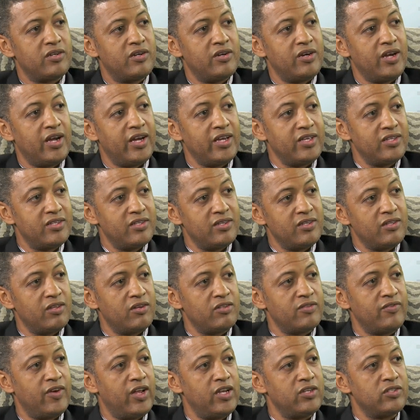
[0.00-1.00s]
creating
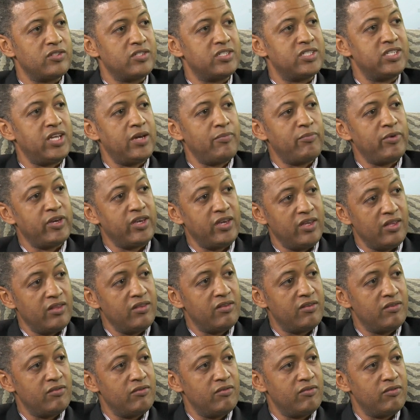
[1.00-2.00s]
those values or tapping
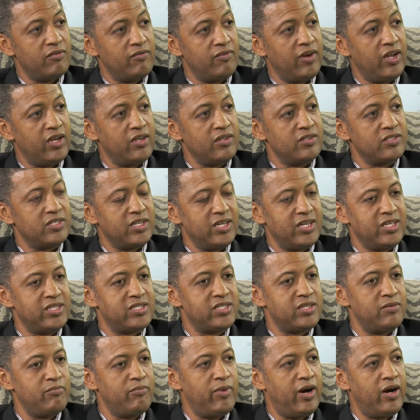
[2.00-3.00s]
into values.
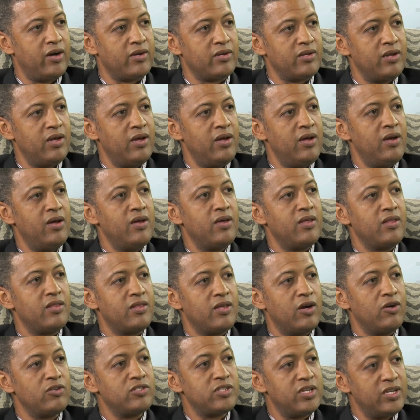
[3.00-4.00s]
It's about
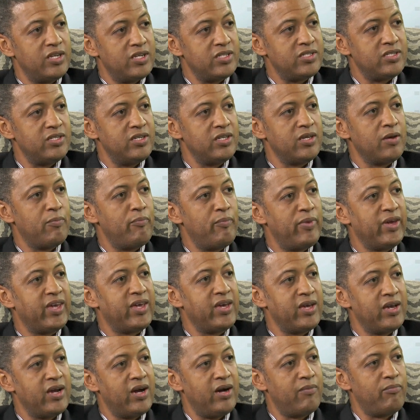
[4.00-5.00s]
those listening
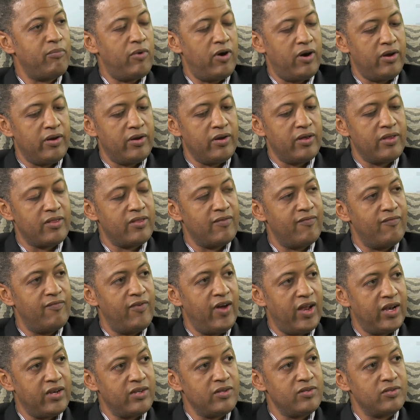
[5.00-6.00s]
picking up on the
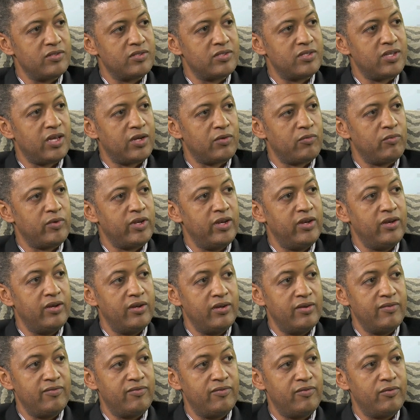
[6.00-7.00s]
values that we
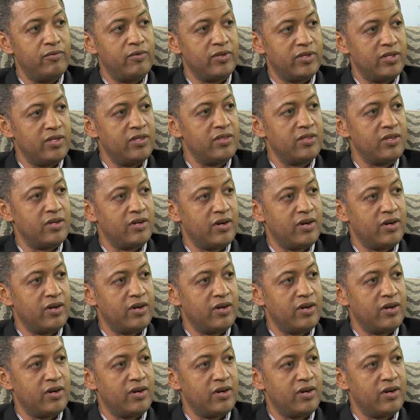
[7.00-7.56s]
live within the